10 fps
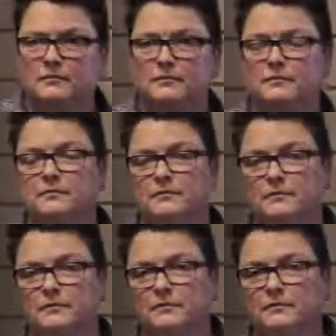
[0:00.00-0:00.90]
a, a
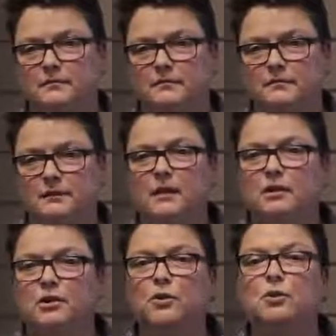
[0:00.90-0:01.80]
wallet.
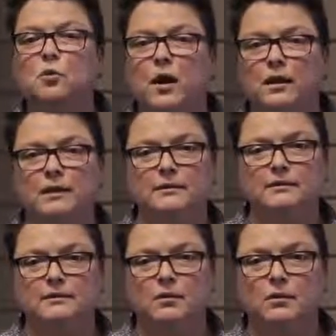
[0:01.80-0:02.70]
To Google Wallet
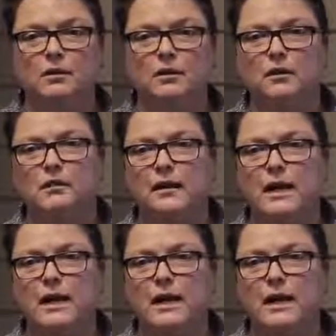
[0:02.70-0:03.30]
or,